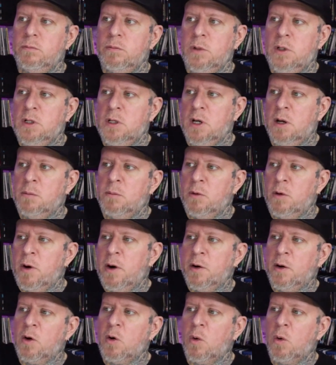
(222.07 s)
come
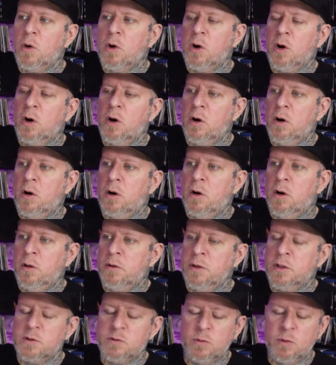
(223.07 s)
around a corner on
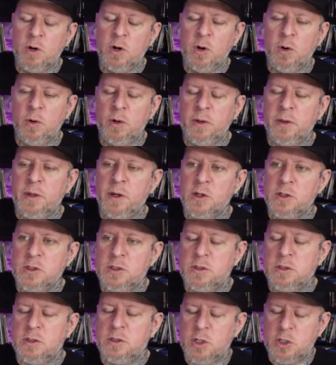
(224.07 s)
this road and
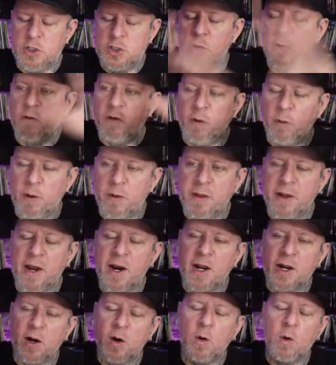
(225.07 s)
there's snow everywhere and they got
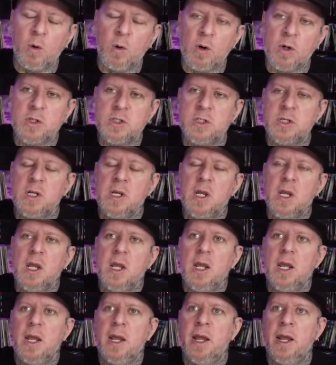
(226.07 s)
like a horse
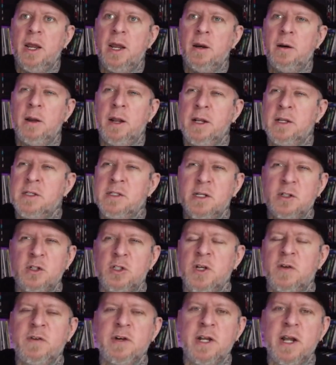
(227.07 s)
and like 6 or
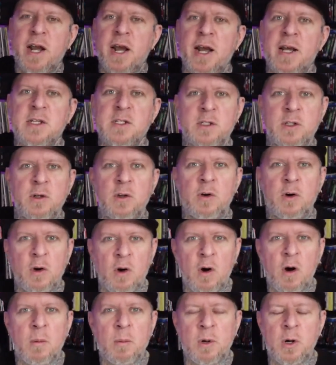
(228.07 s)
7 guys, they're
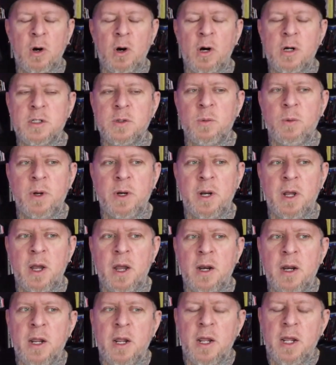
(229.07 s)
armed guards and
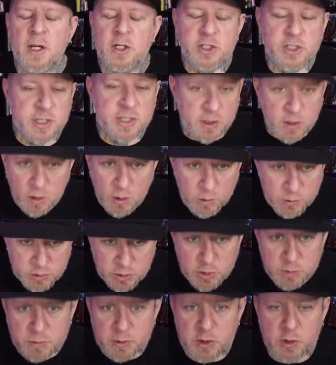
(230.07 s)
whatnot. And she's like, oh,
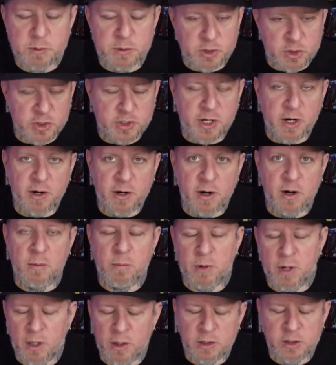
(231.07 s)
excuse me. She's carrying an
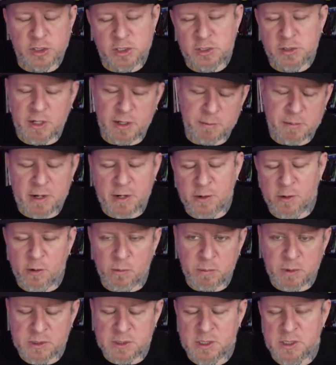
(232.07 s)
umbrella and she's like minding her
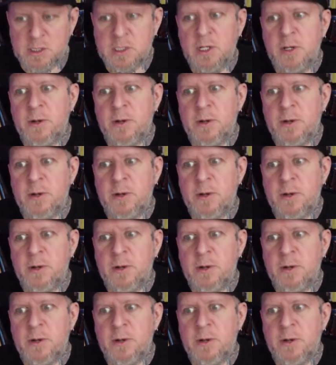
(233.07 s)
own business.